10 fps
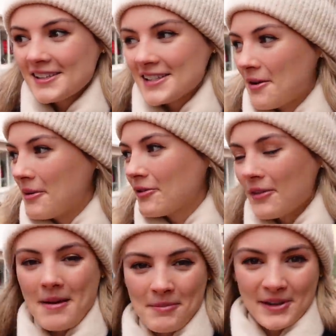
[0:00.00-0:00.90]
So we've got
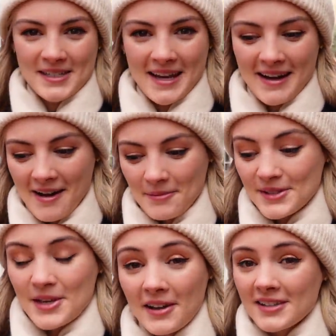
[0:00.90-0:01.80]
that booked in, and I'm
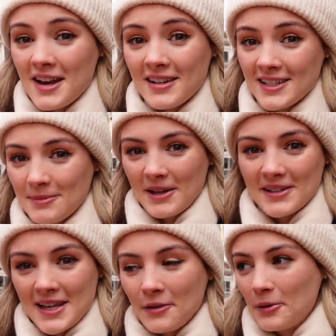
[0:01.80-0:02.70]
so excited
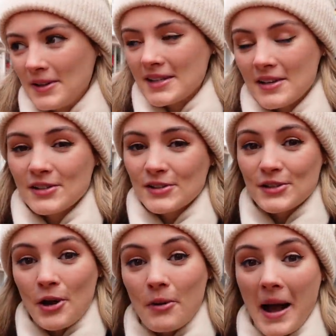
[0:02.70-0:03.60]
because they're always
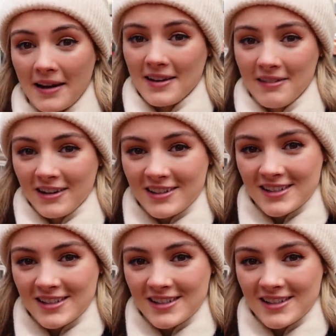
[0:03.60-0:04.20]
so accurate.